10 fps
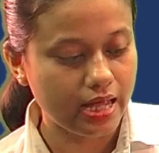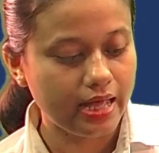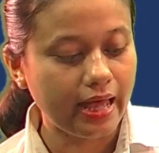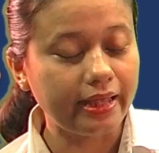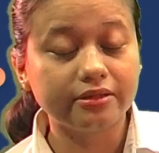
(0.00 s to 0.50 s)

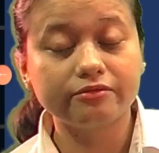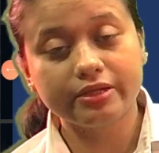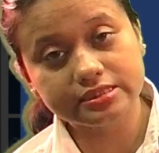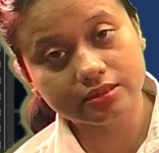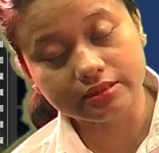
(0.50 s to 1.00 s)
And the
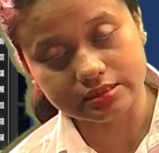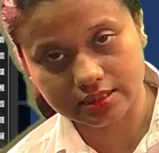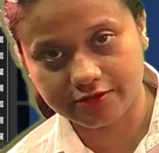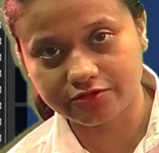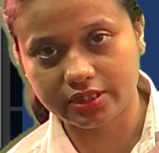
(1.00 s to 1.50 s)
recent
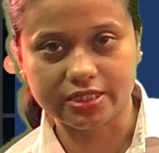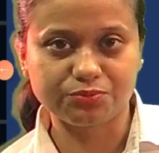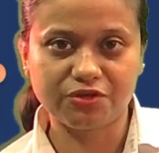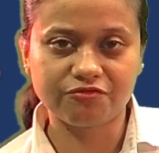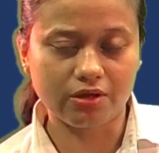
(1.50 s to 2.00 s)
discovery has been
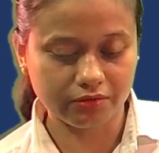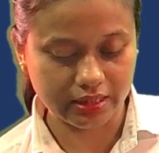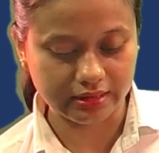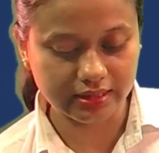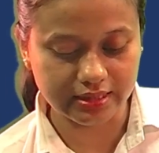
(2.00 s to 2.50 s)
found in
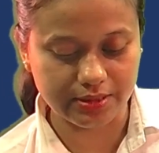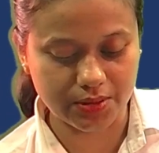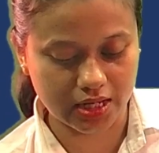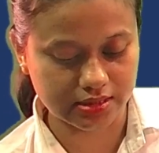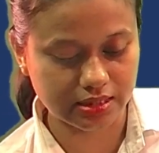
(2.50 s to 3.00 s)
the
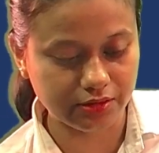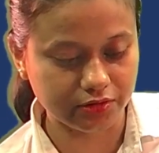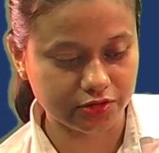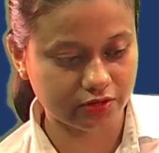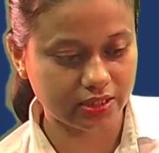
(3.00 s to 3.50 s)
Dima Asau
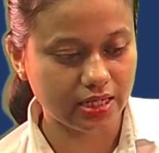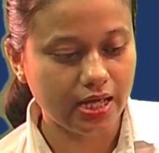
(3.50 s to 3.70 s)
district.